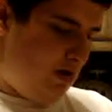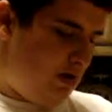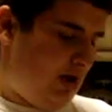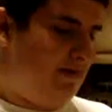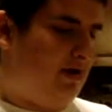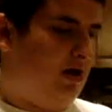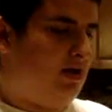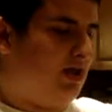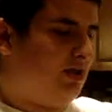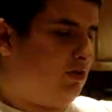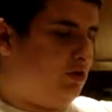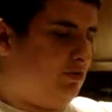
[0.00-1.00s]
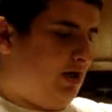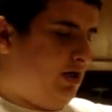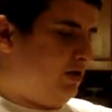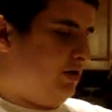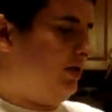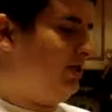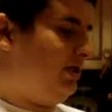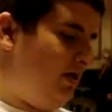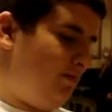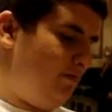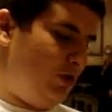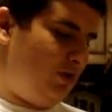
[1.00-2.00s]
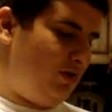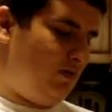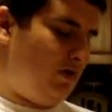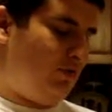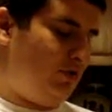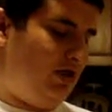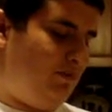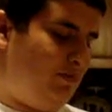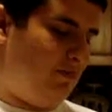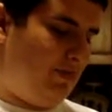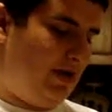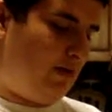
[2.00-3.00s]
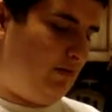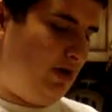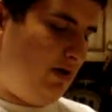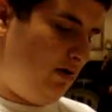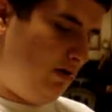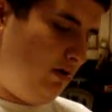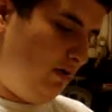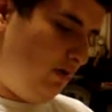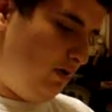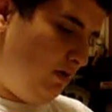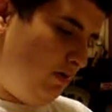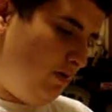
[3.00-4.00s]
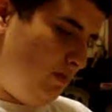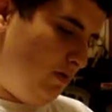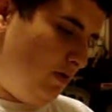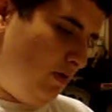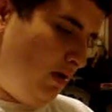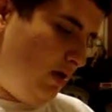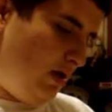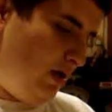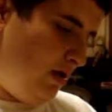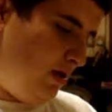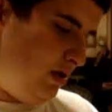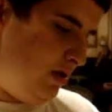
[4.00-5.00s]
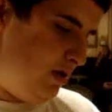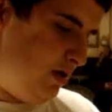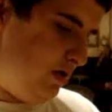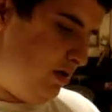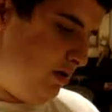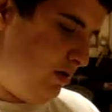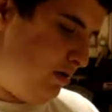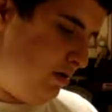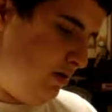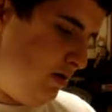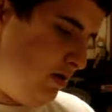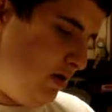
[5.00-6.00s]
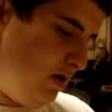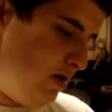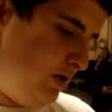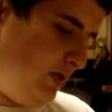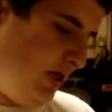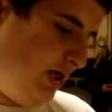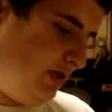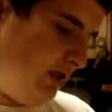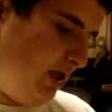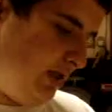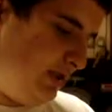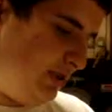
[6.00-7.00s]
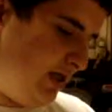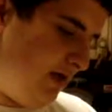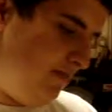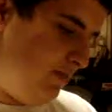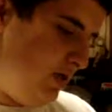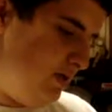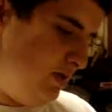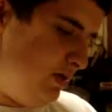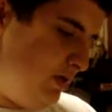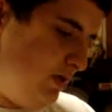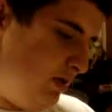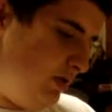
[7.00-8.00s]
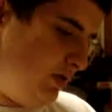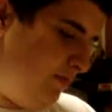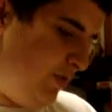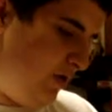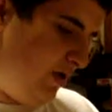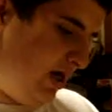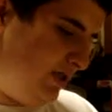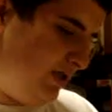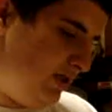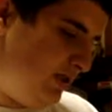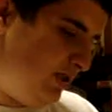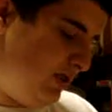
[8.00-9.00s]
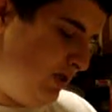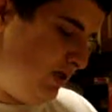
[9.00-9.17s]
Okay, now that screws back in, we can proceed to put the back one in, and it takes a lot less time, so you have better access.